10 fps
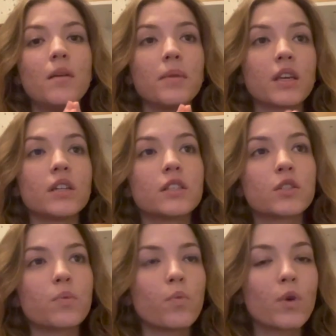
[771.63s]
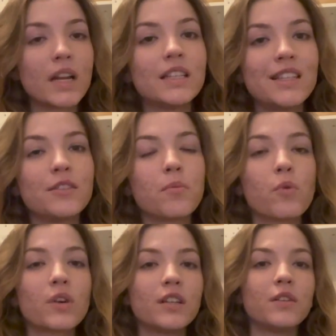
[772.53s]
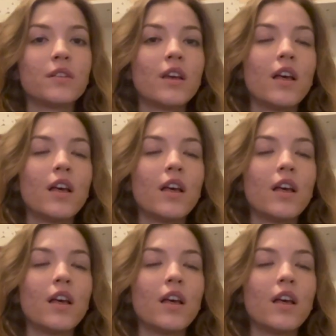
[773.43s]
because what I did in the morning